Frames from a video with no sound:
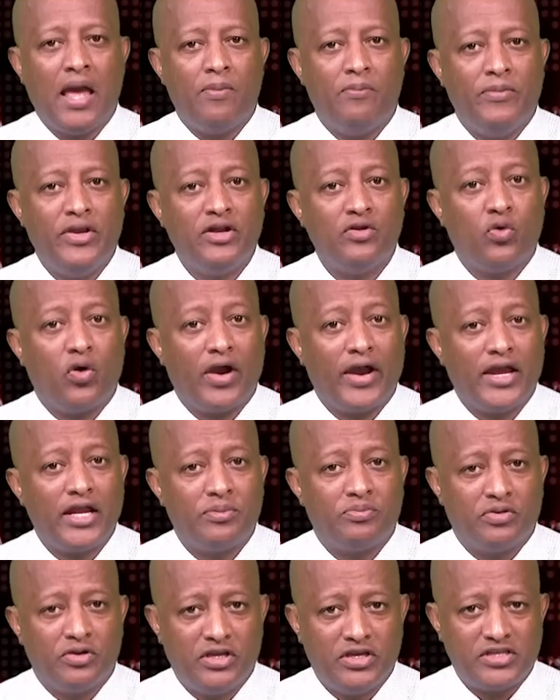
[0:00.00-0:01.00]

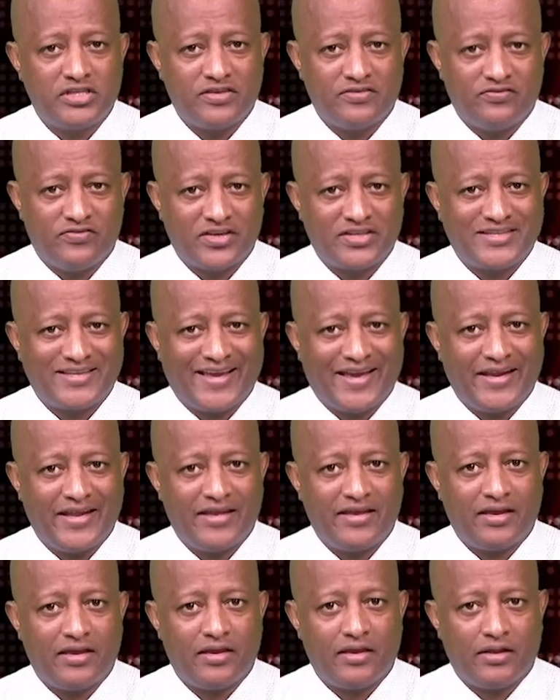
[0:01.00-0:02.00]
Meanwhile, police
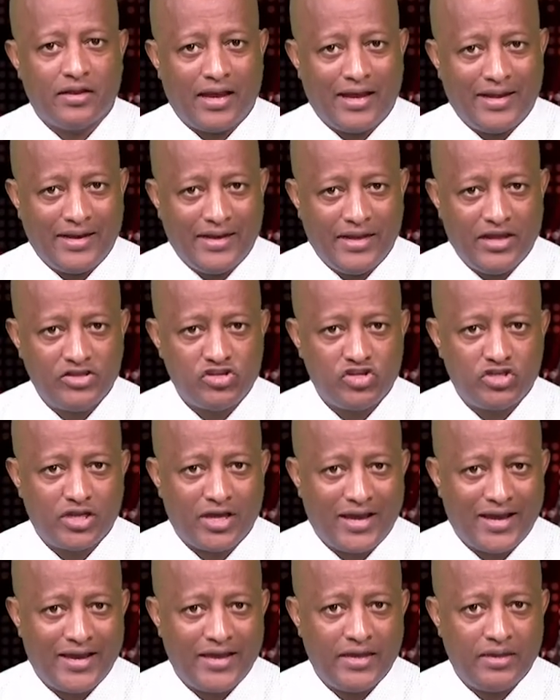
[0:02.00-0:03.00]
investigating alleged
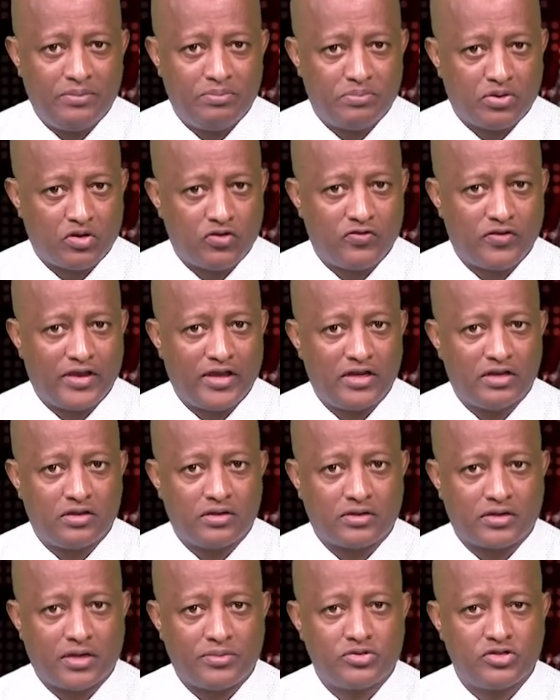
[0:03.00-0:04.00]
high-profile
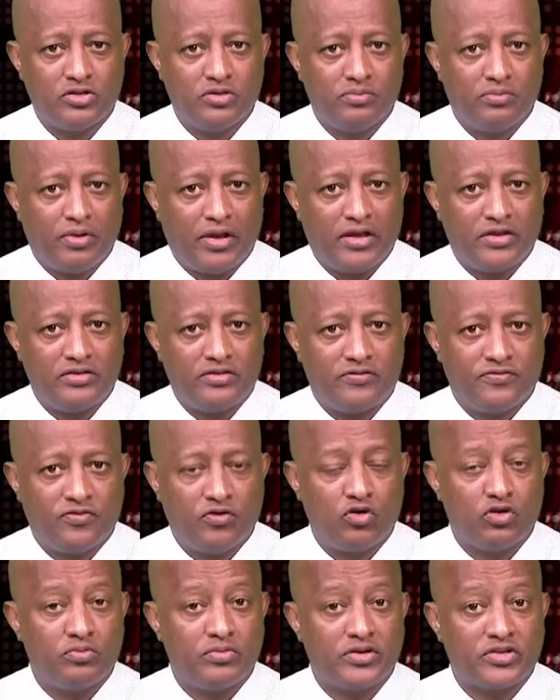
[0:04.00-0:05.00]
corruption by the
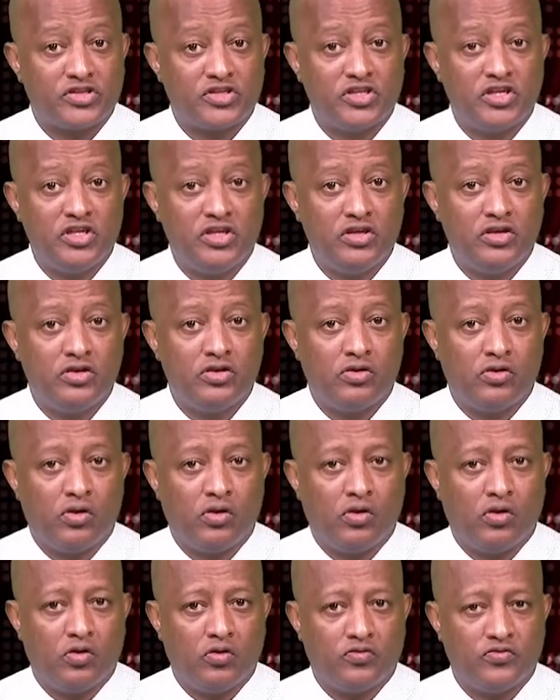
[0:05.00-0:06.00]
former
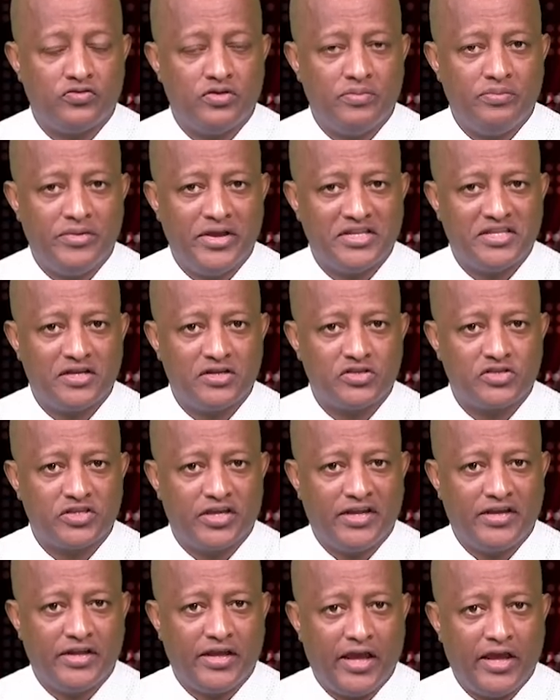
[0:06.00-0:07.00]
CEO of the Metals
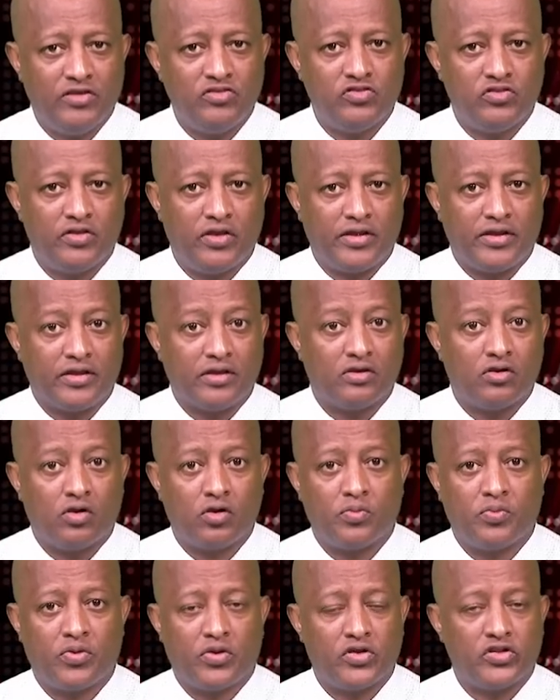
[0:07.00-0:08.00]
and Engineering
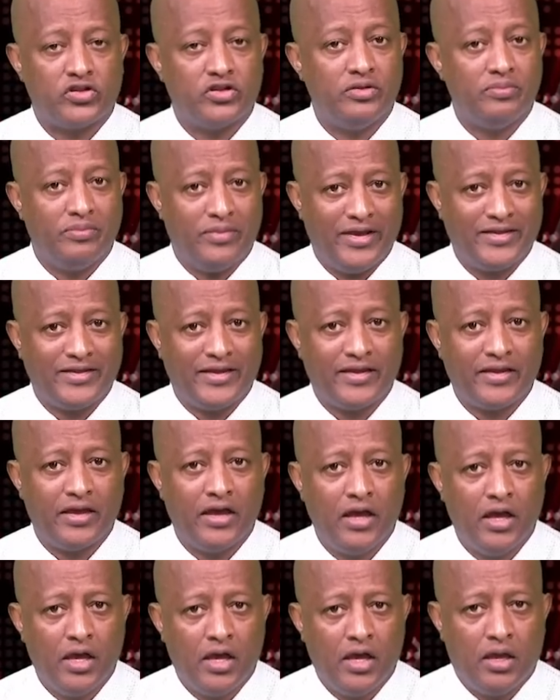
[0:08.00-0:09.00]
Corporation, METEC,
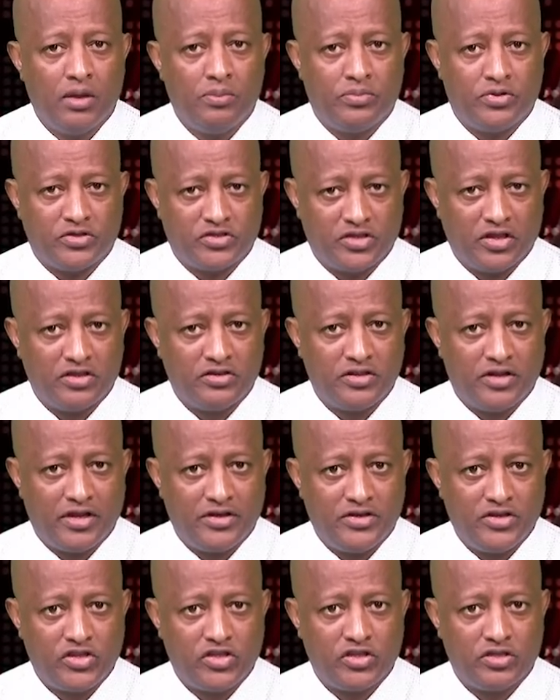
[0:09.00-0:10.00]
presented
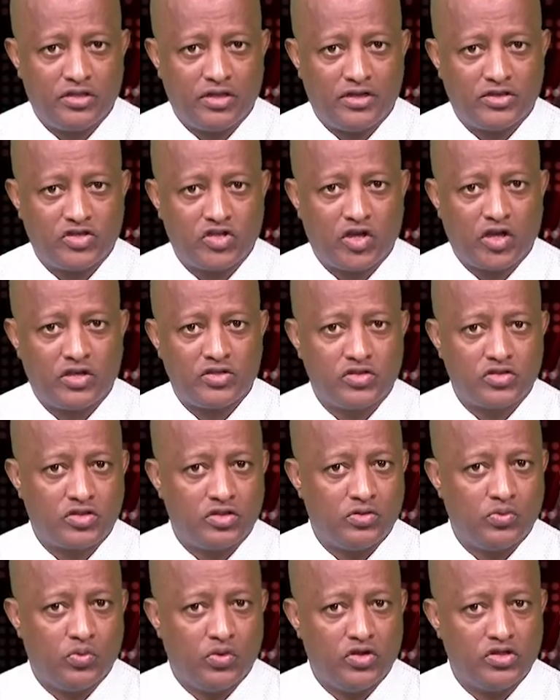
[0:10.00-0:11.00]
additional charges
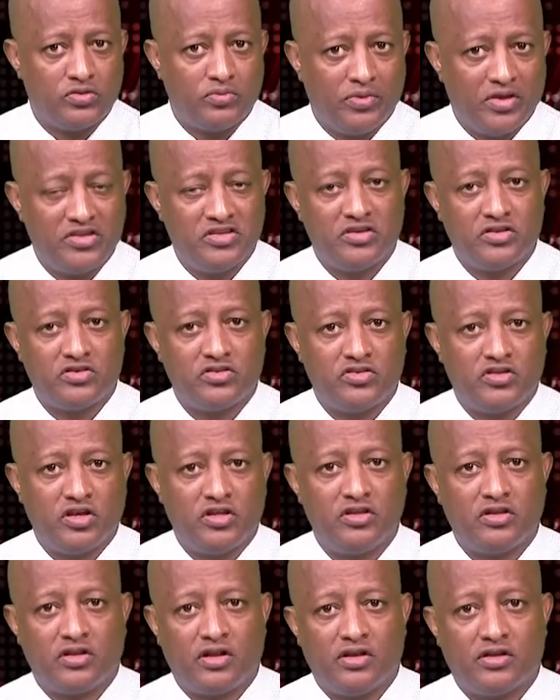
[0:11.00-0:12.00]
in which Major
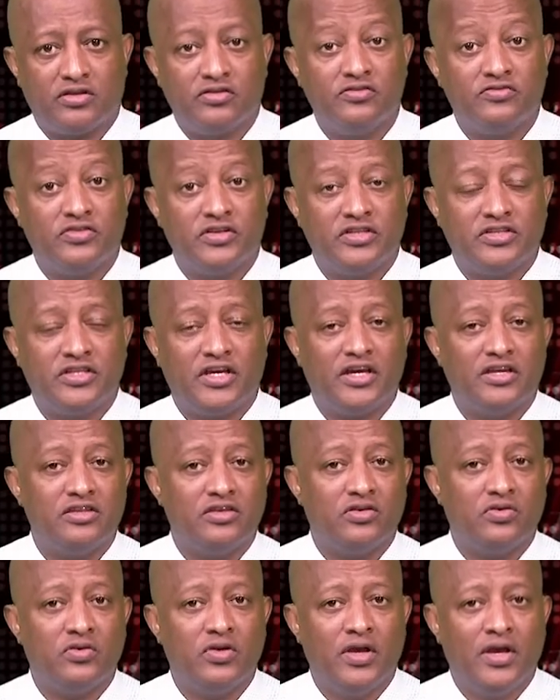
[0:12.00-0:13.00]
General Kunfe
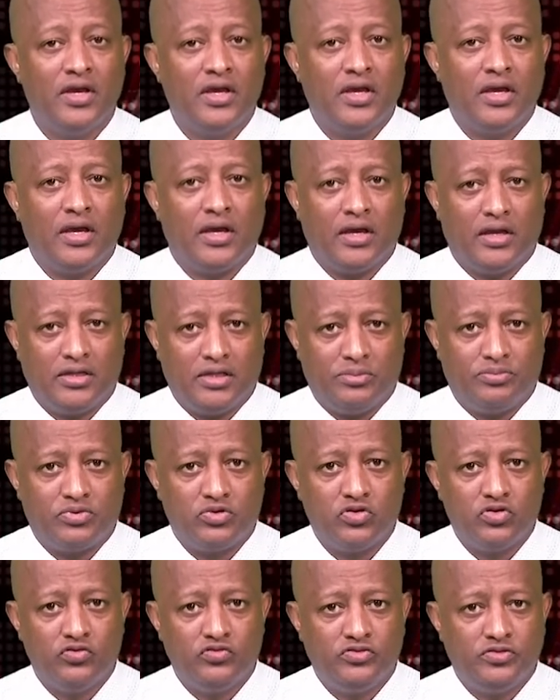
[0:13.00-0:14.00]
Danyo had
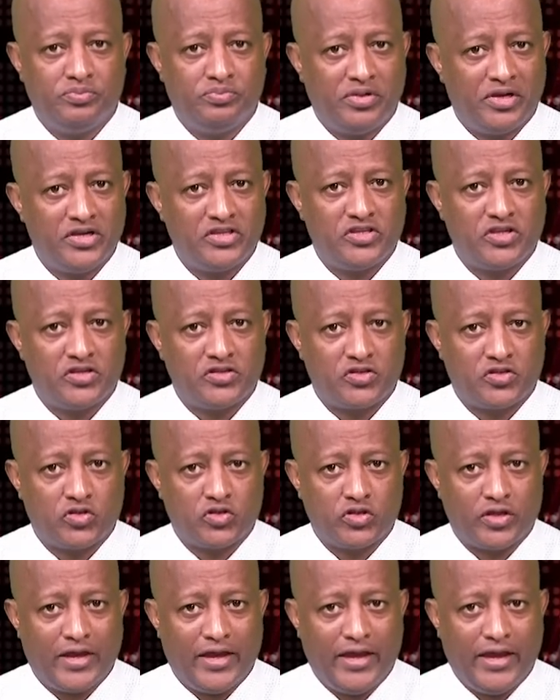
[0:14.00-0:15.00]
approved
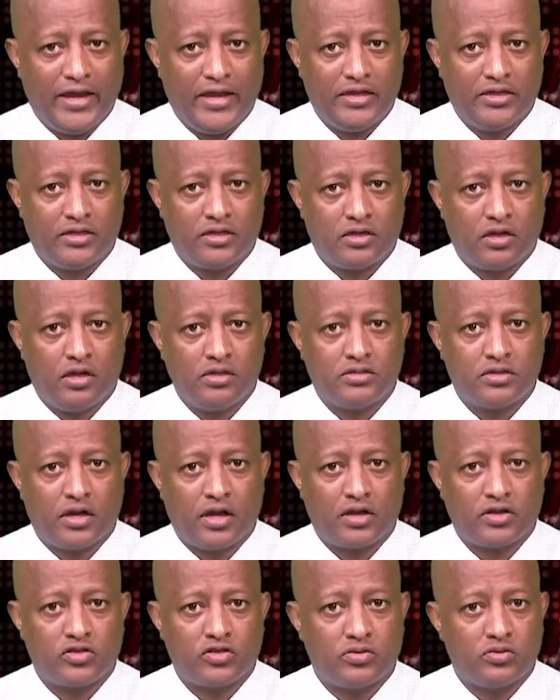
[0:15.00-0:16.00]
purchases and
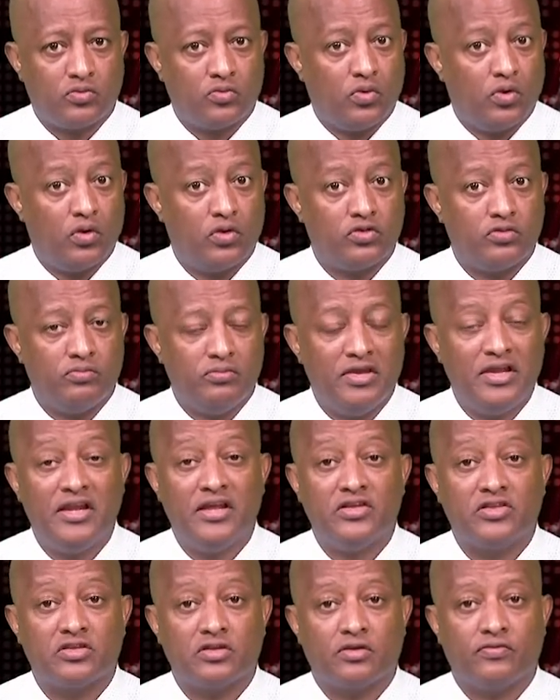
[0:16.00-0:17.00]
contracts worth
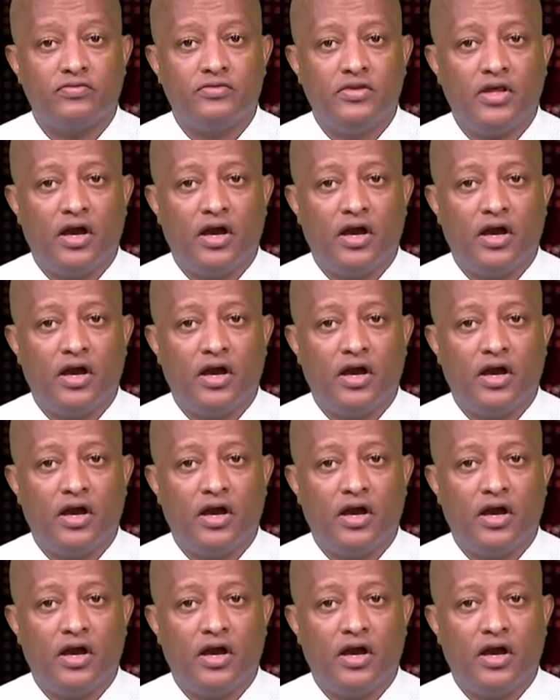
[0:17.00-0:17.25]
millions of